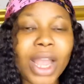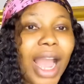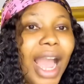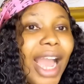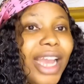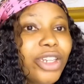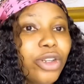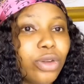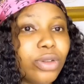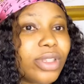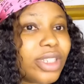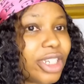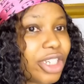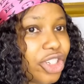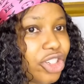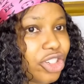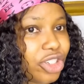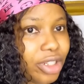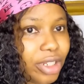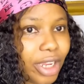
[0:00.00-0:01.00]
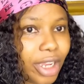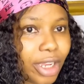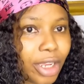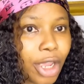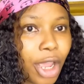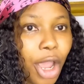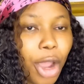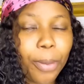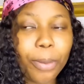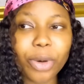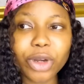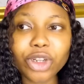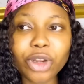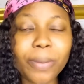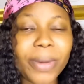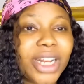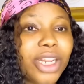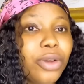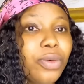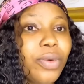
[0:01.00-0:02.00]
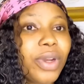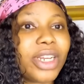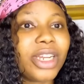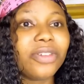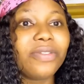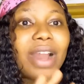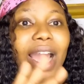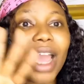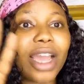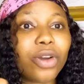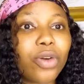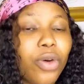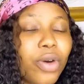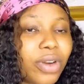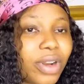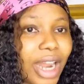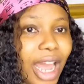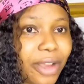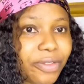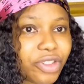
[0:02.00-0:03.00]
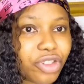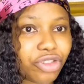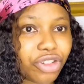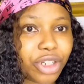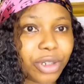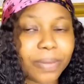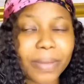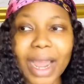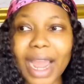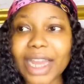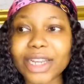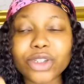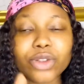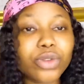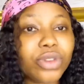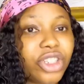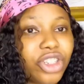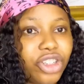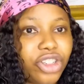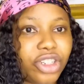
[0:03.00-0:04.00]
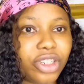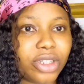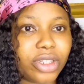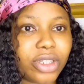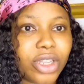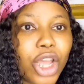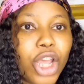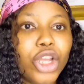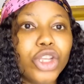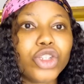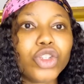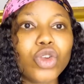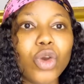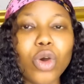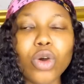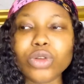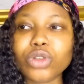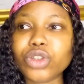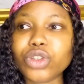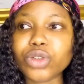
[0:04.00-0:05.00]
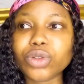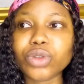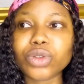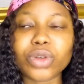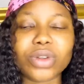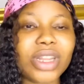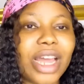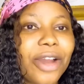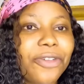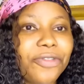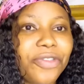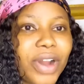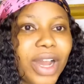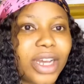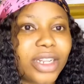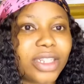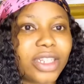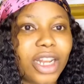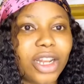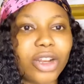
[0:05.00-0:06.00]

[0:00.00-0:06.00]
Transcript: I don't teach there, but normally whenever I go on live stream I do teachings. So due to that fact, a